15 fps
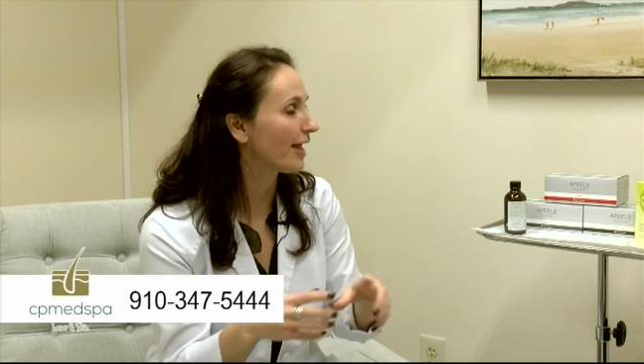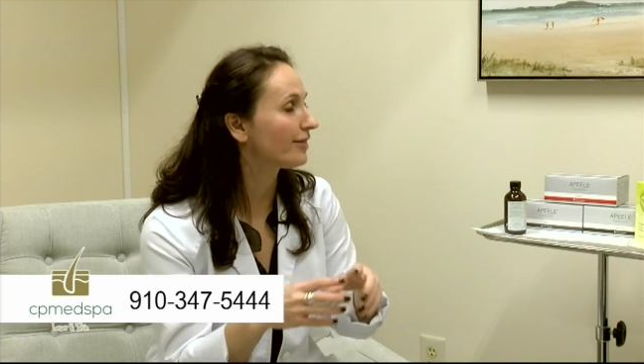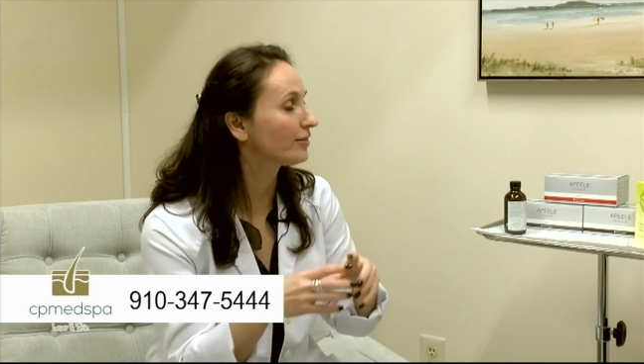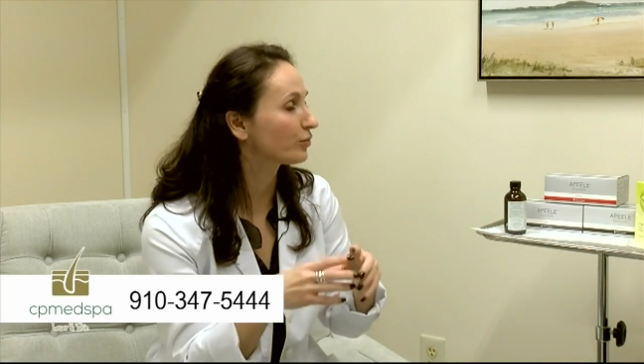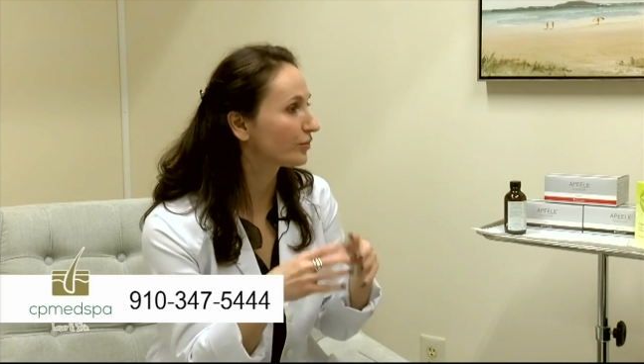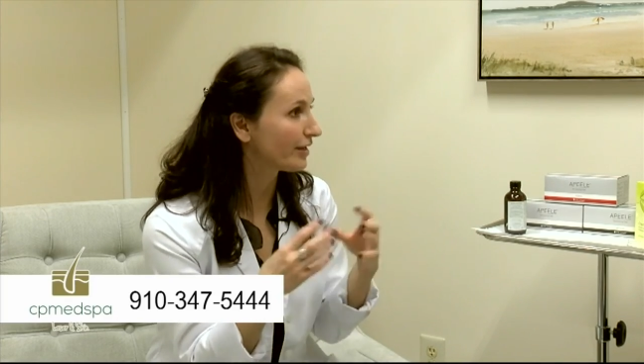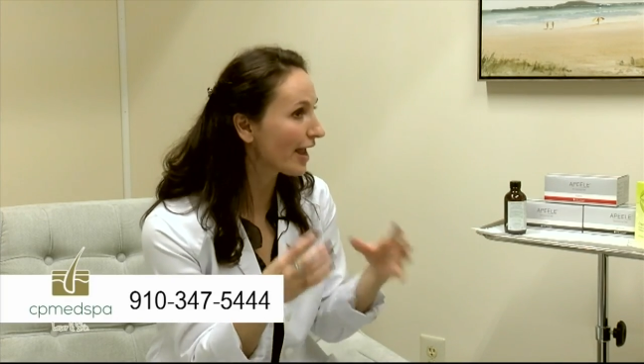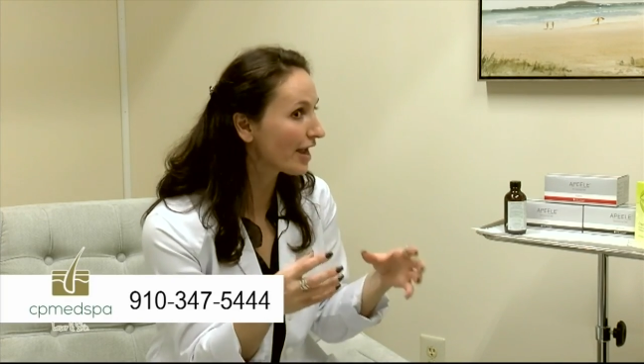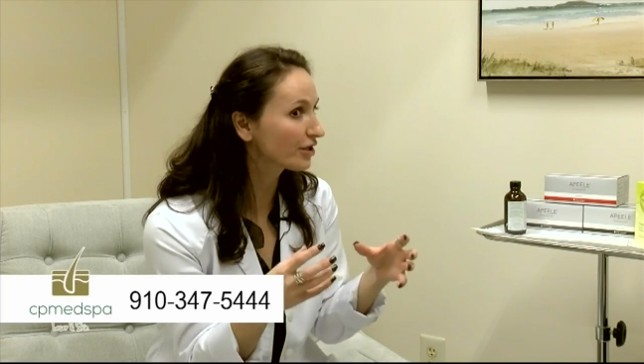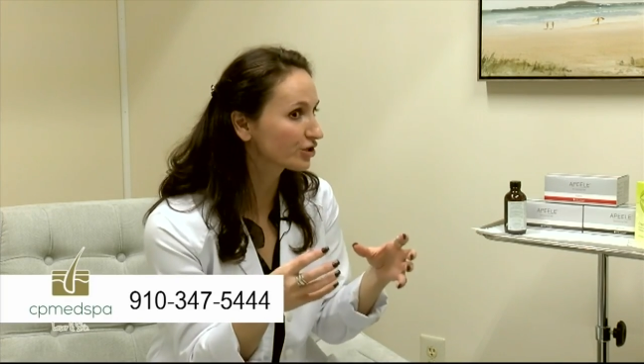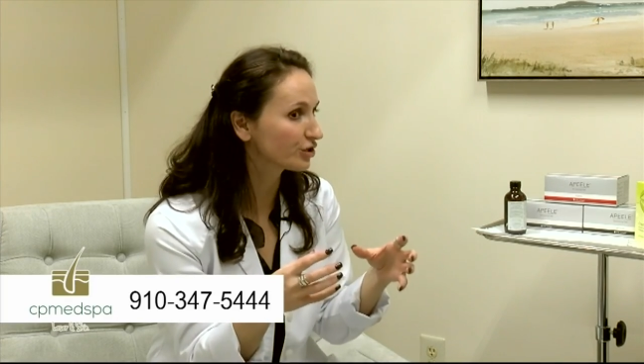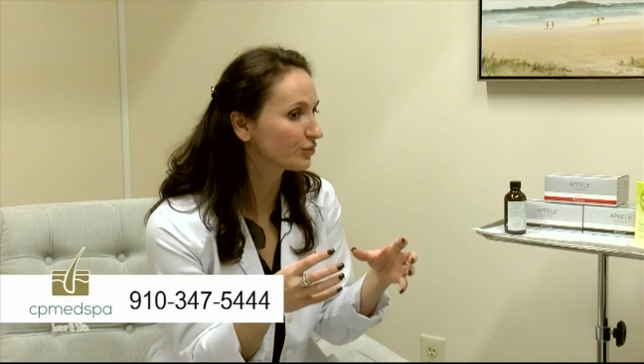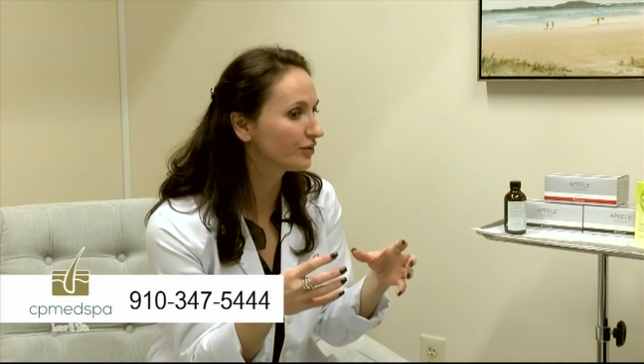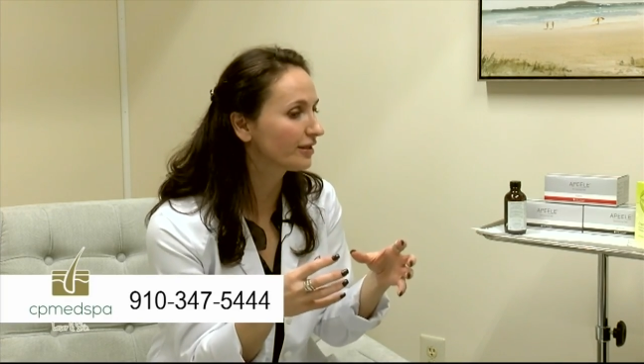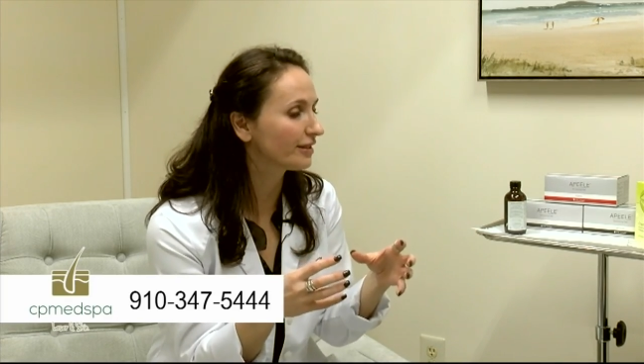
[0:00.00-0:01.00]
And the
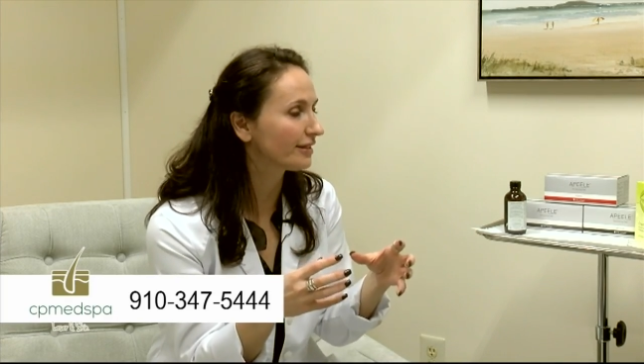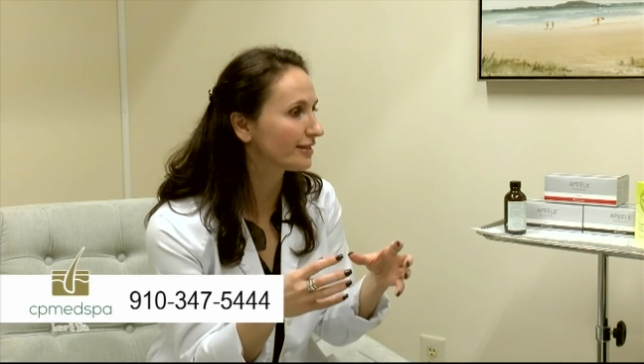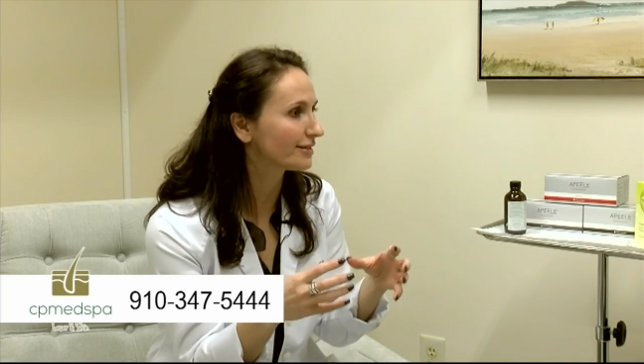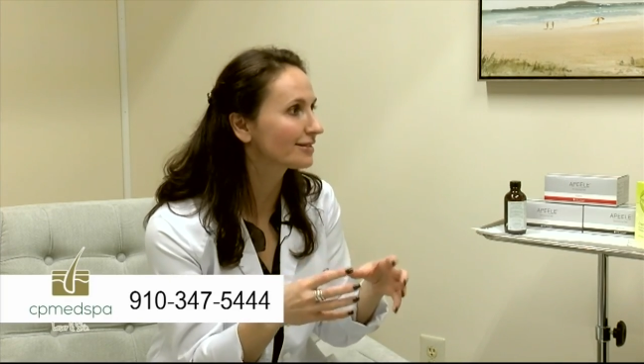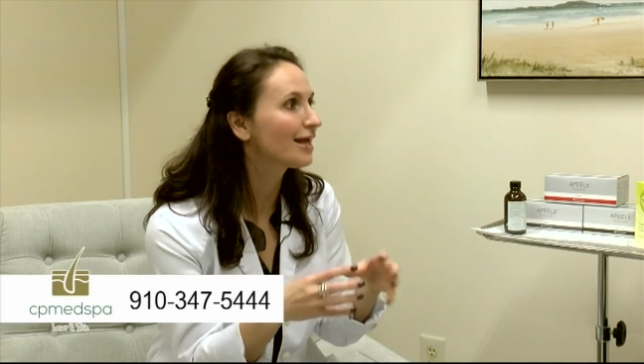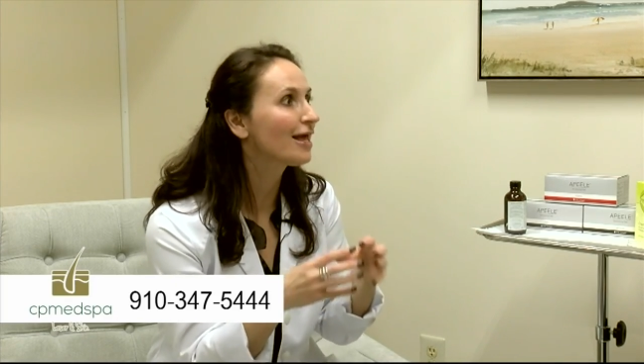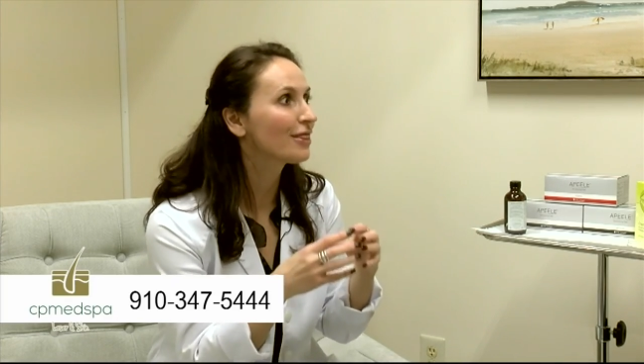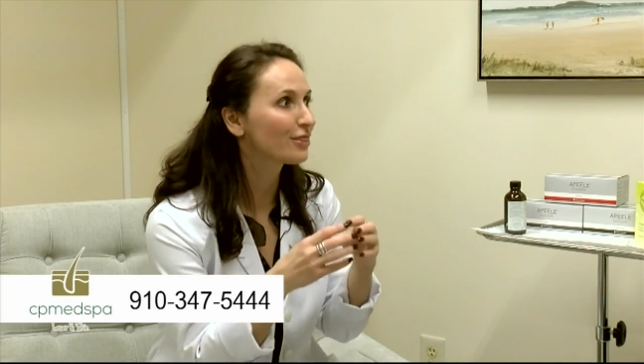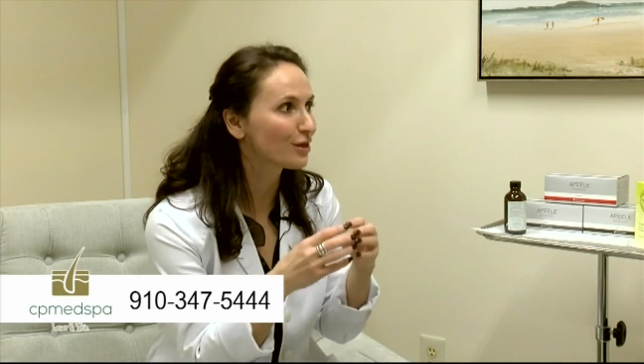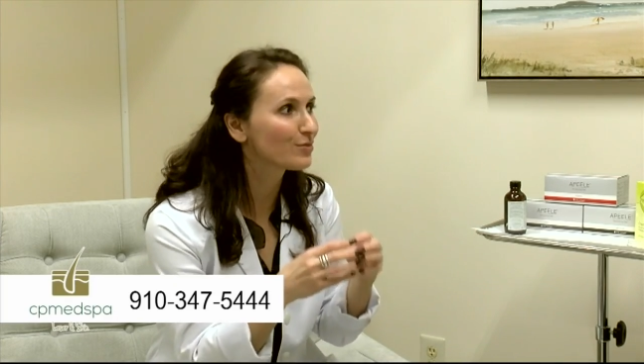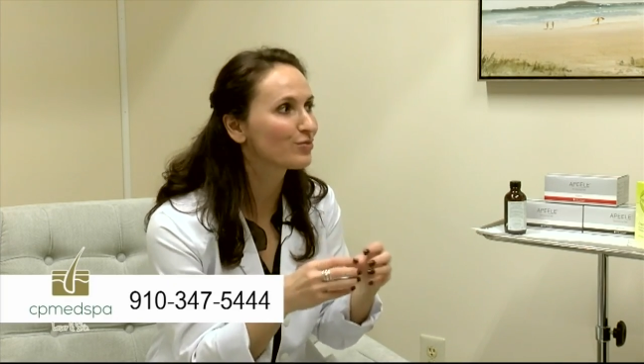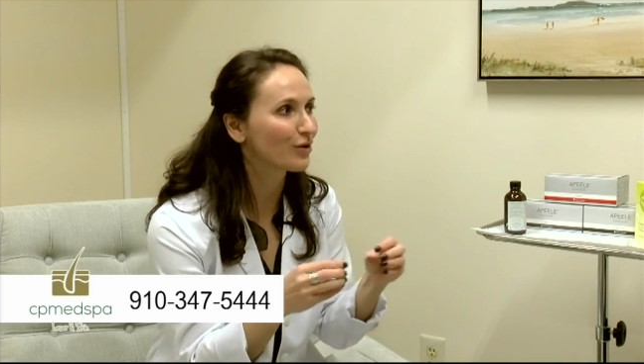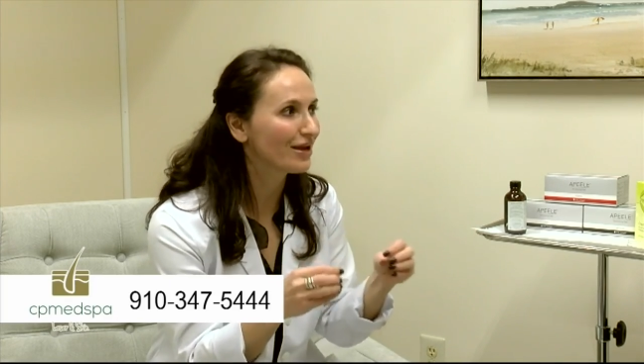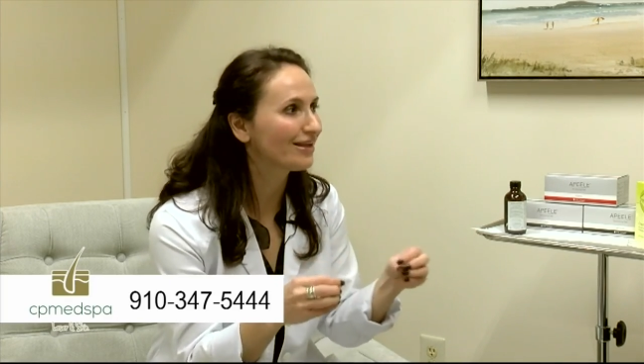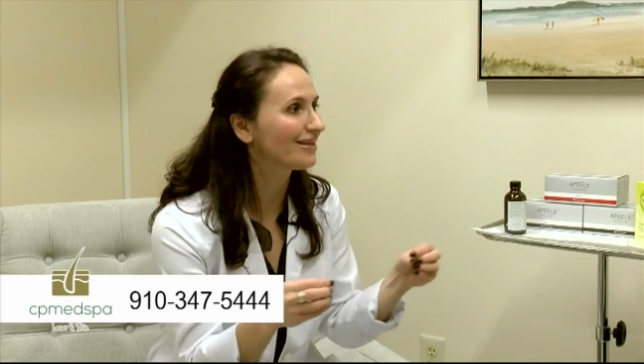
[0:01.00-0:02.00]
reaction really is
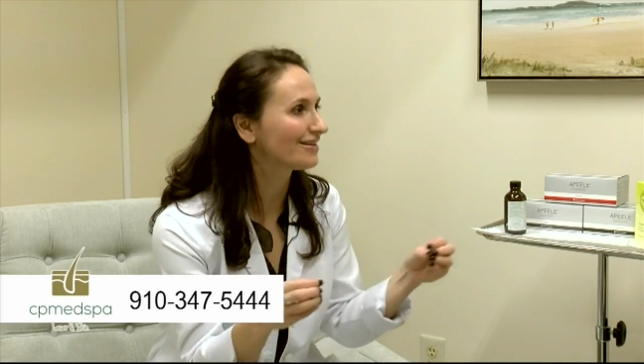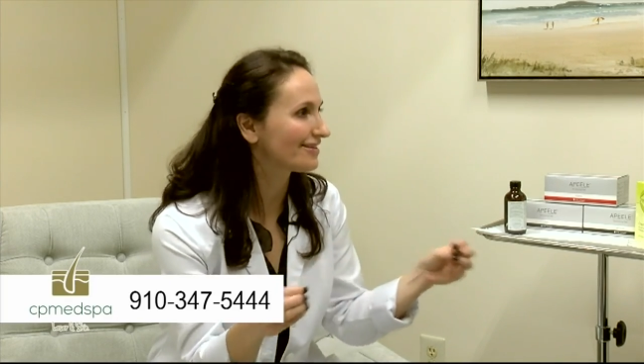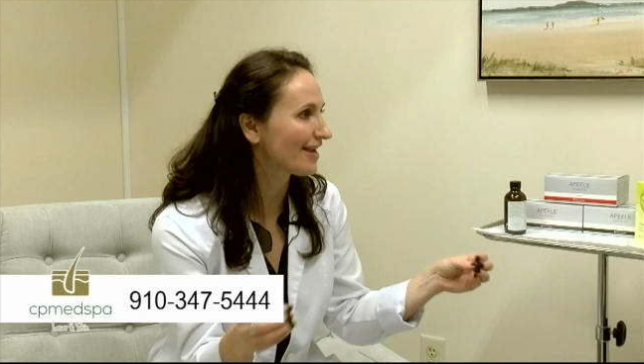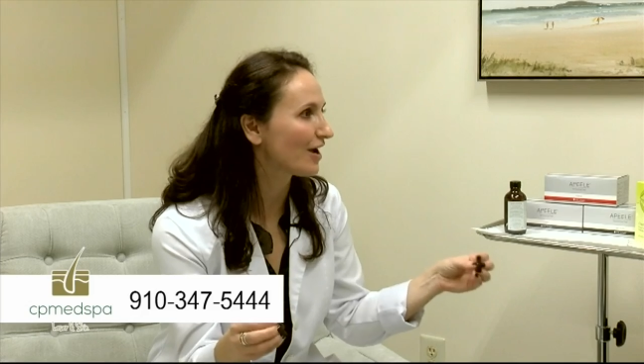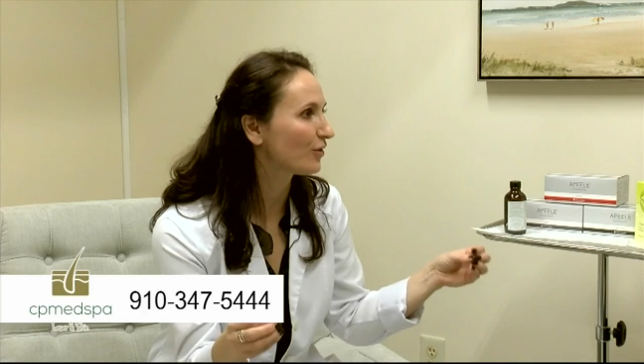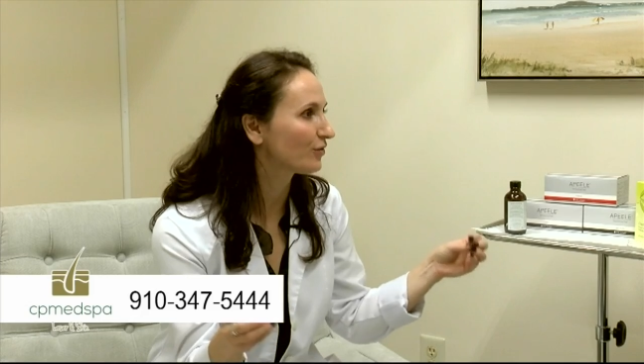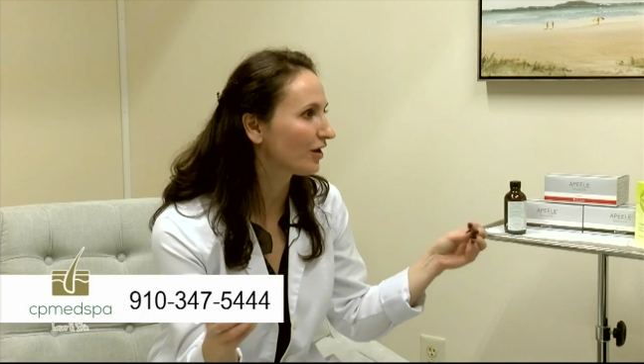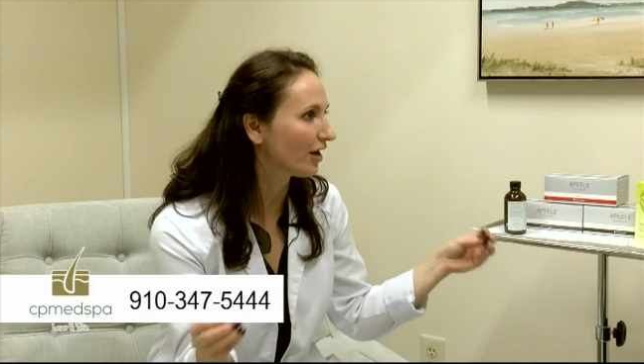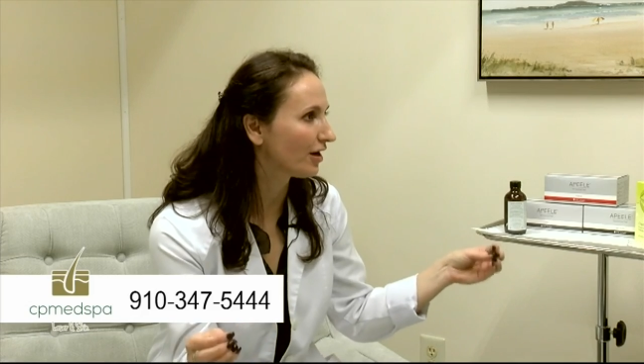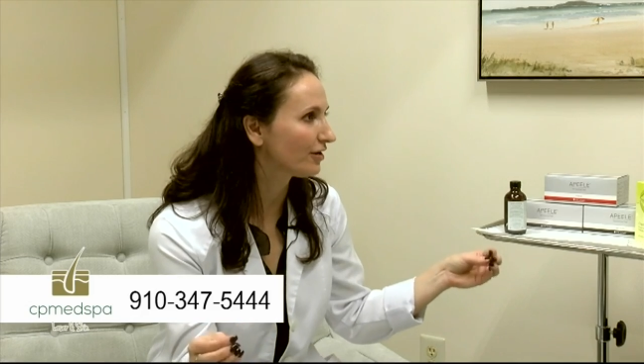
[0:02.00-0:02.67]
the breaking down